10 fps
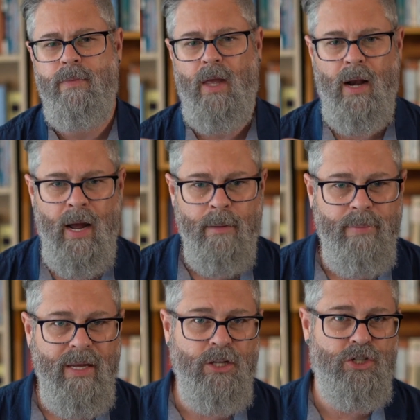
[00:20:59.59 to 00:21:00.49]
And I am
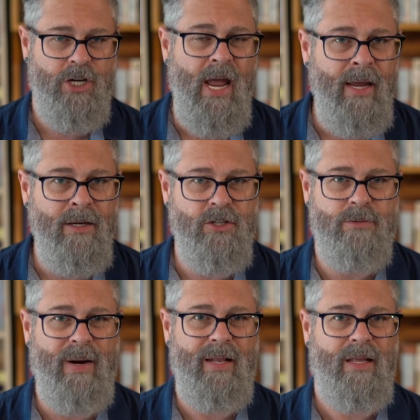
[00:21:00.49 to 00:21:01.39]
being changed
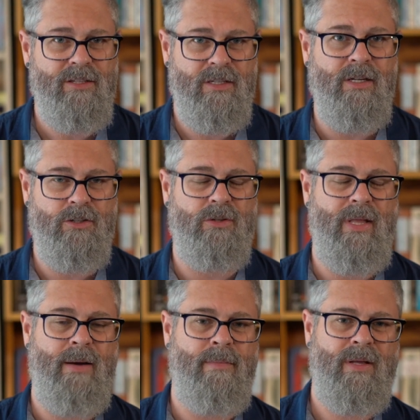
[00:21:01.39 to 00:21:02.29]
by listening to
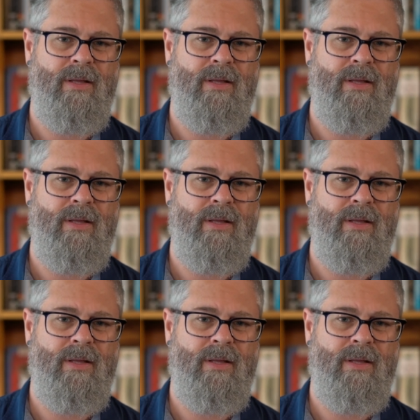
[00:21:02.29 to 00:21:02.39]
them.